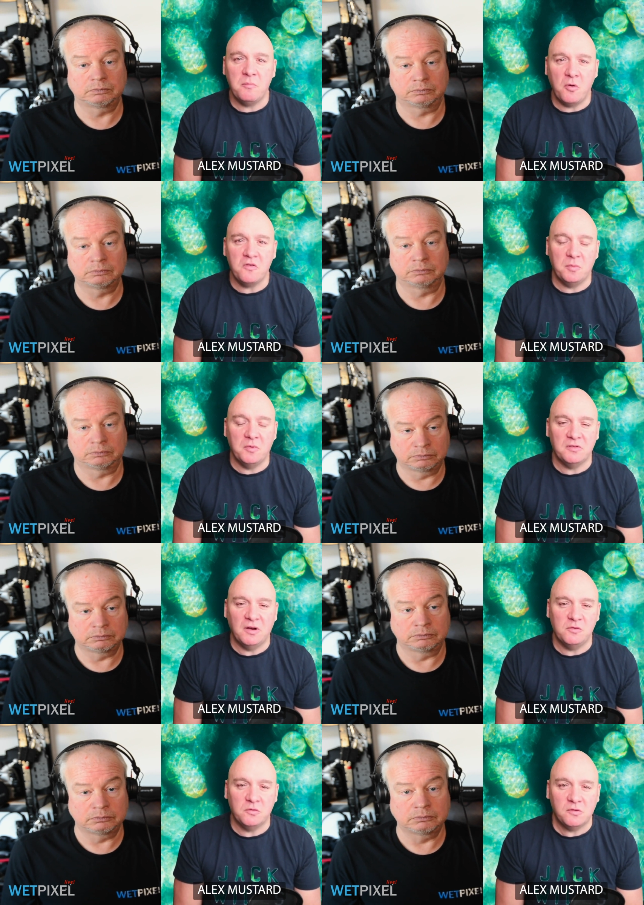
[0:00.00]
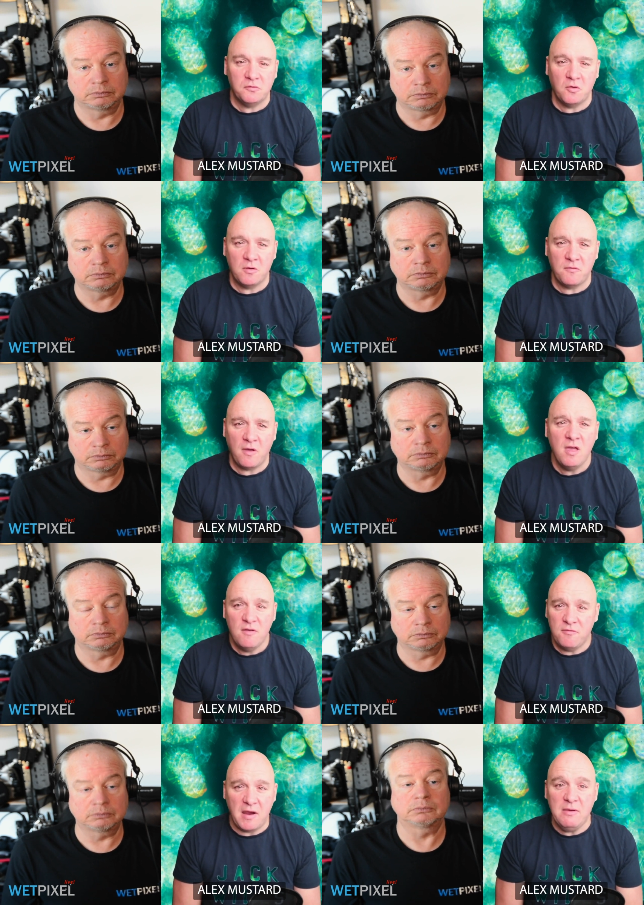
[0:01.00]
Speaker 1: impossible as an underwater photographer
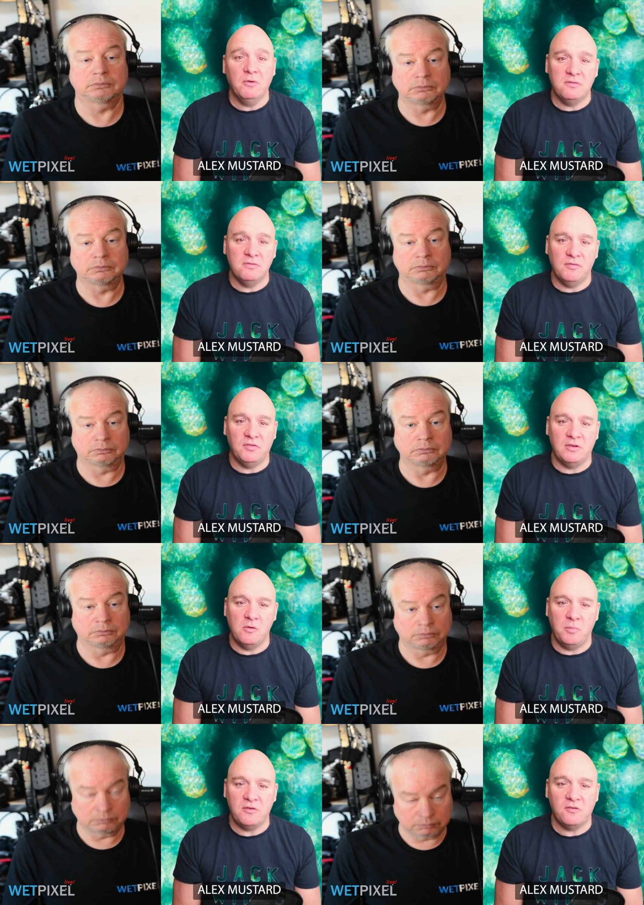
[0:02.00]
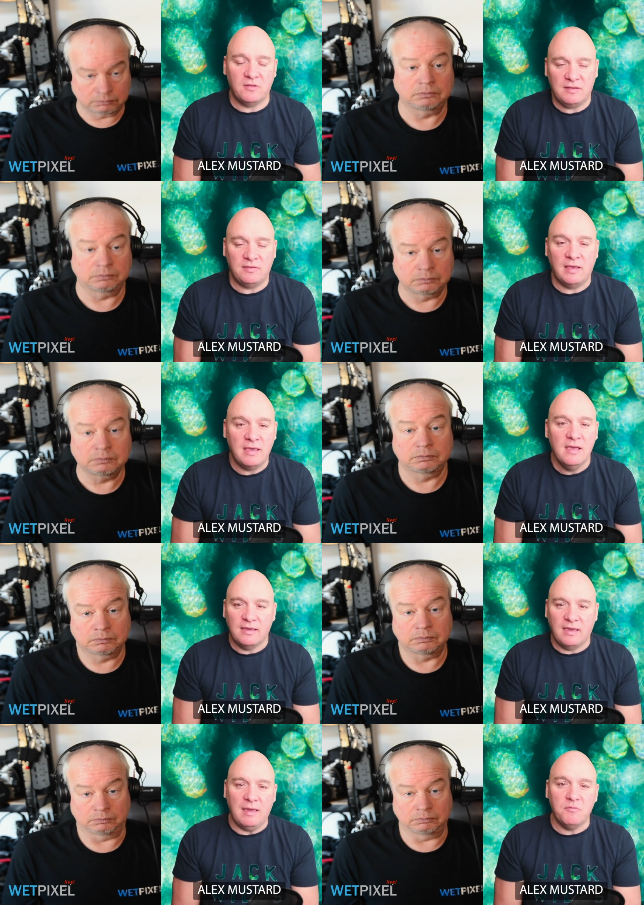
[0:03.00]
for anyone to ever see your pictures unless they
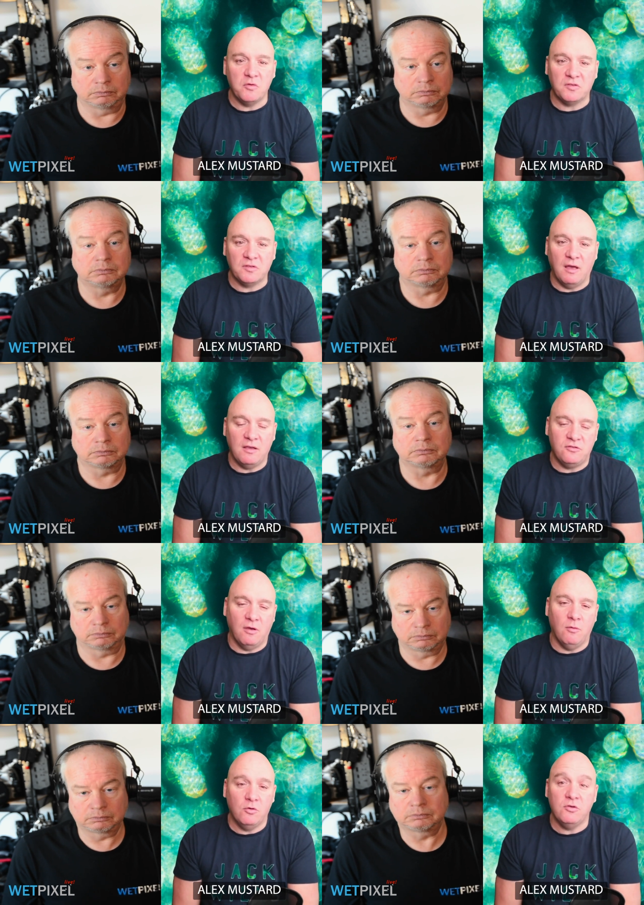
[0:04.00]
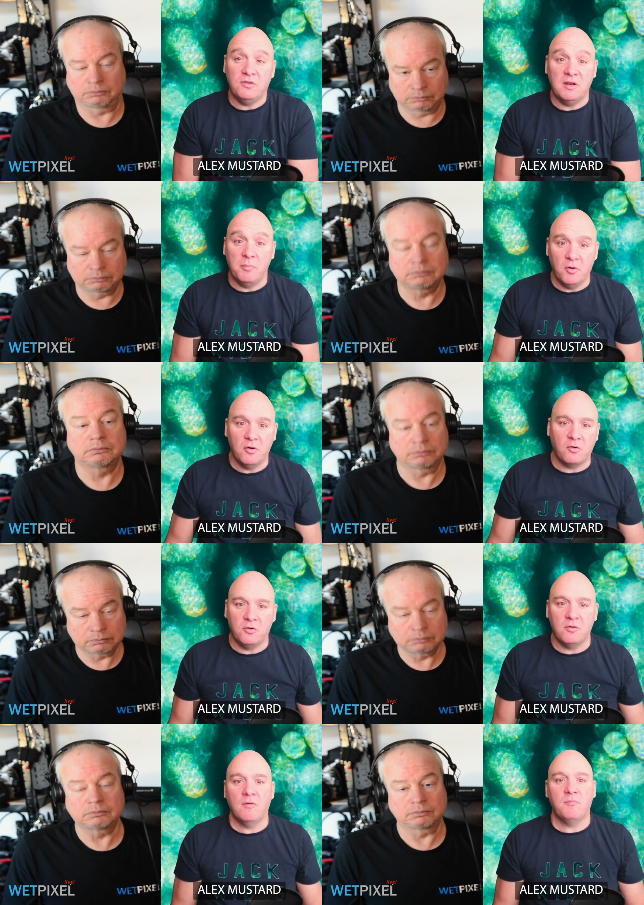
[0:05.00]
came to a slideshow or you did a book
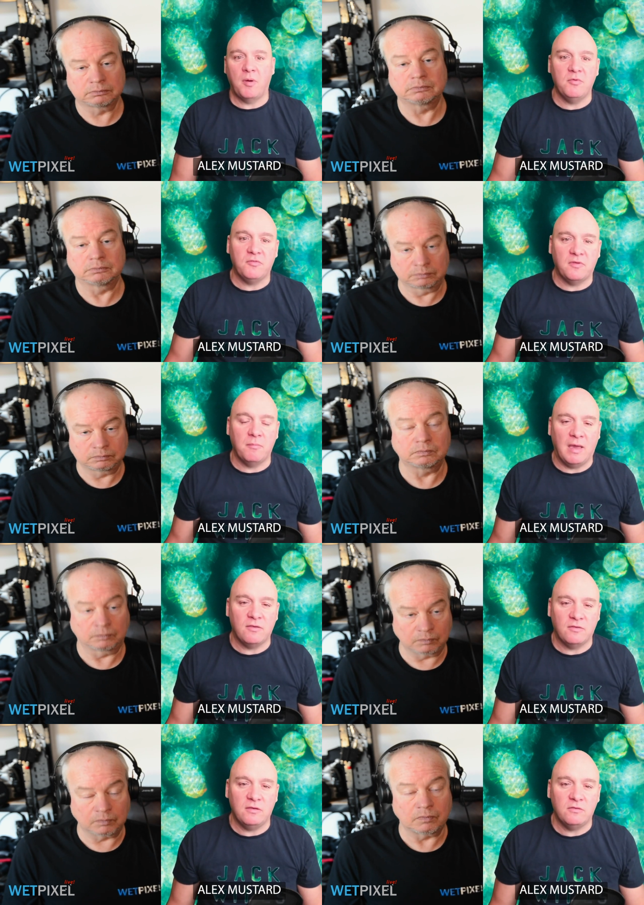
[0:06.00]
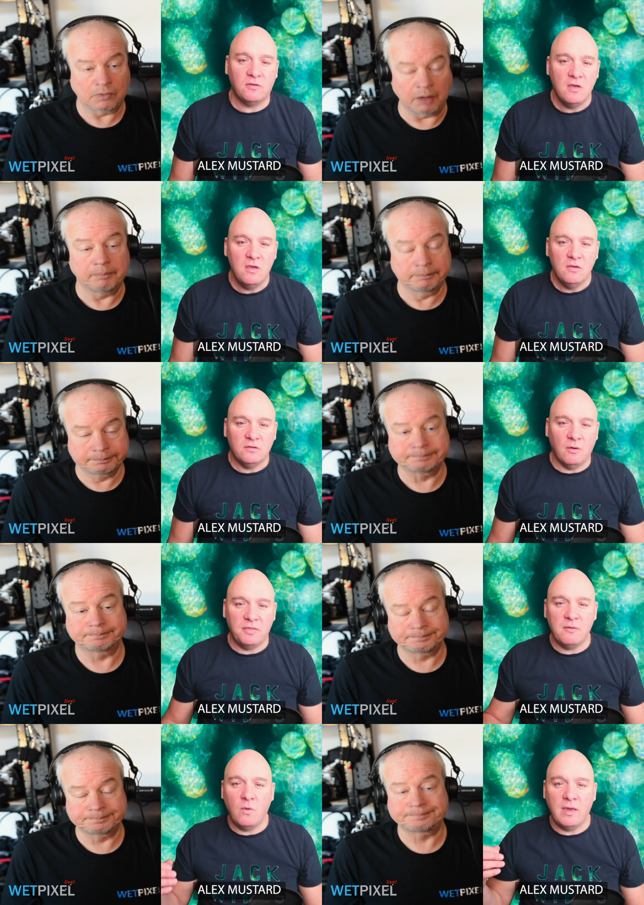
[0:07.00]
or you were published in magazines. Yep. So I
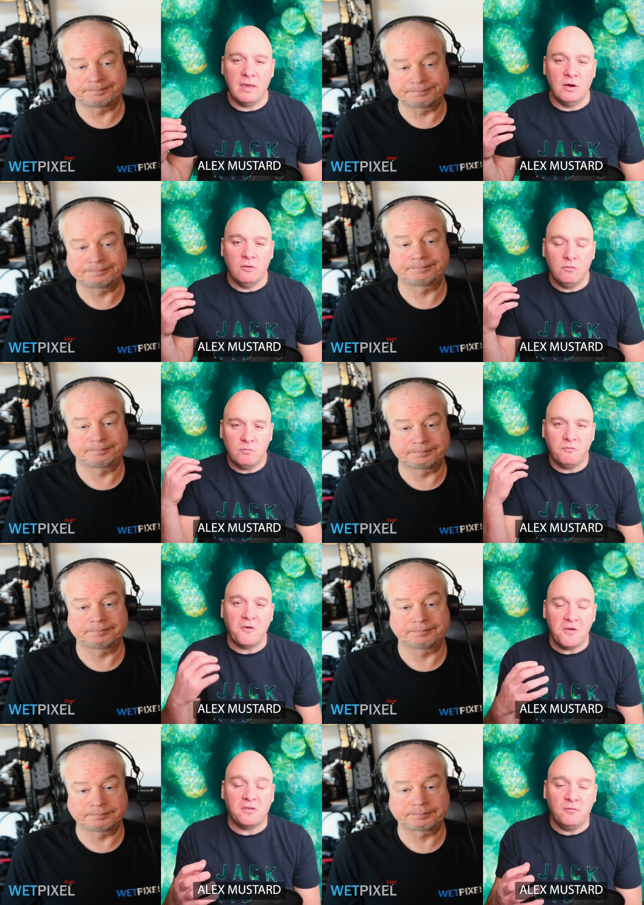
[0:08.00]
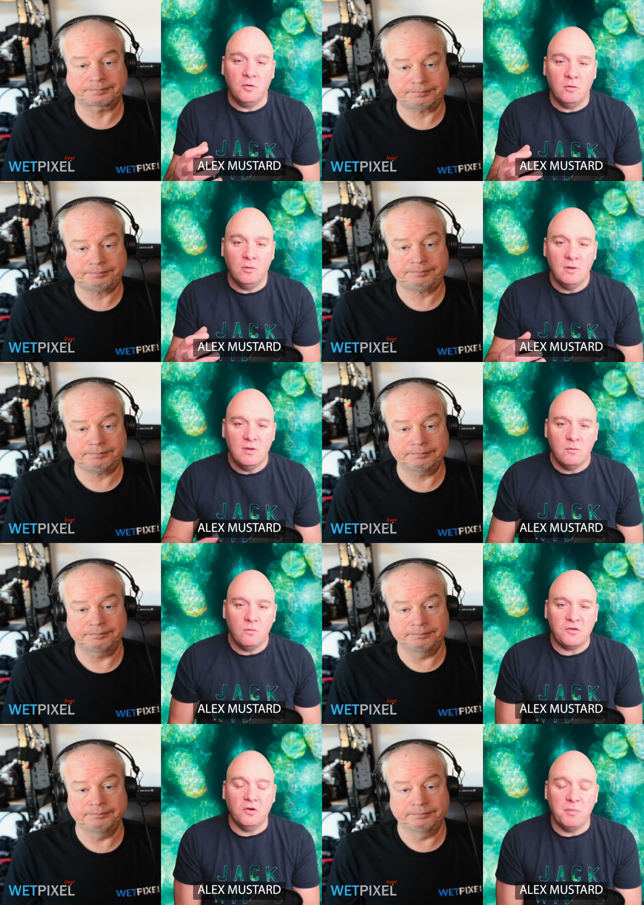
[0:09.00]
think we, you know, first of all,
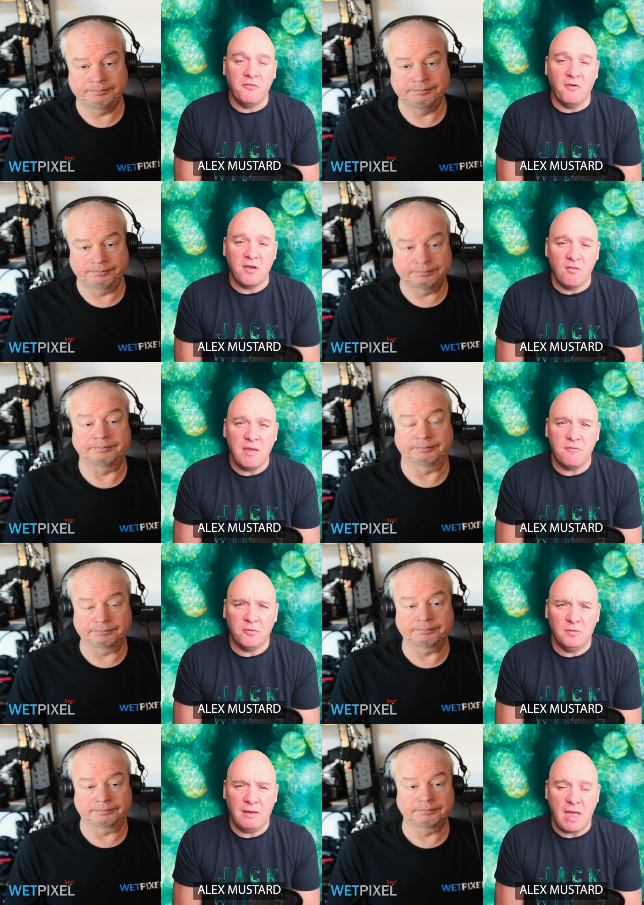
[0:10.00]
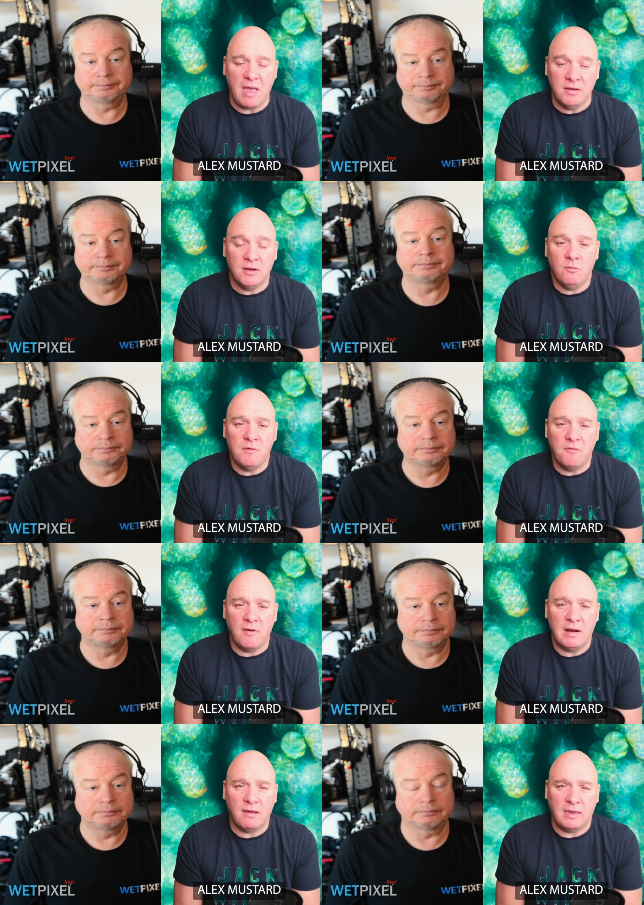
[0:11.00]
we should all be very grateful that, you know, we're
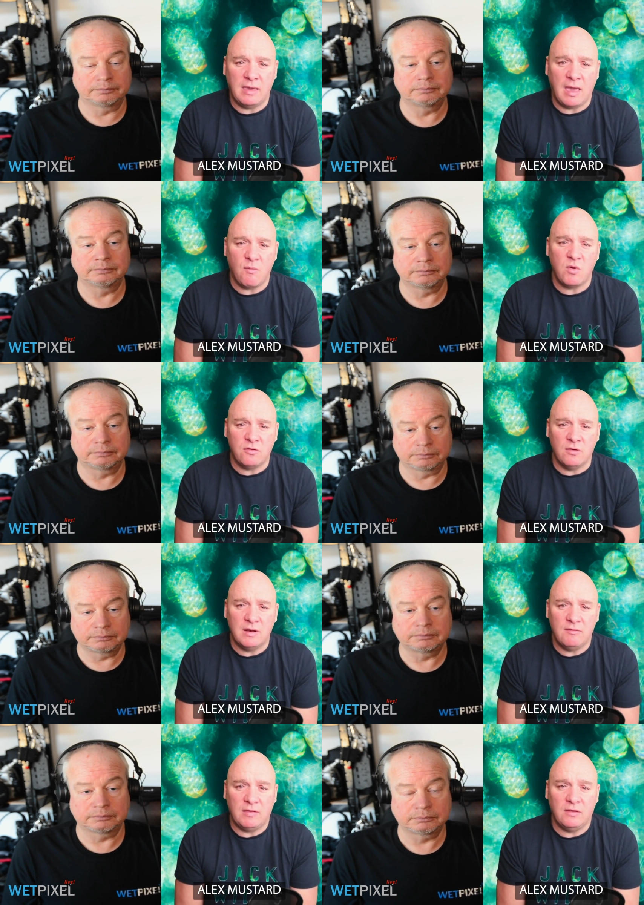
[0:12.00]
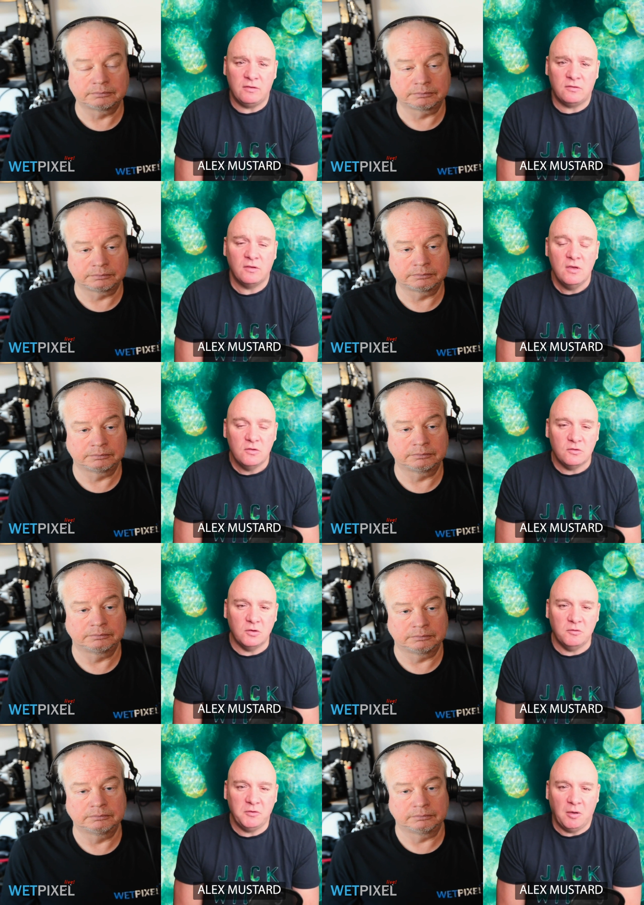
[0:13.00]
very lucky and we do live in this
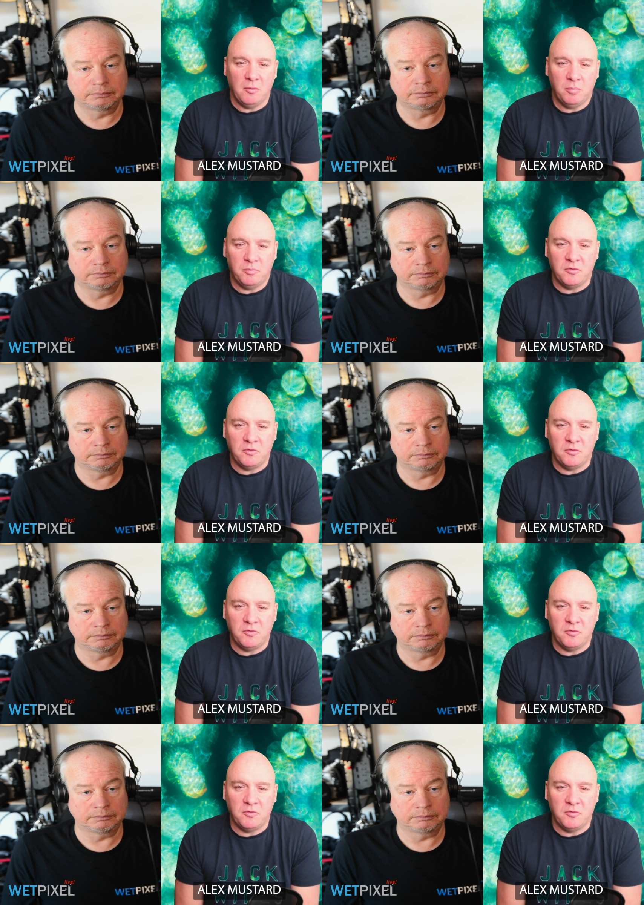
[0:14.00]
sort of, you know,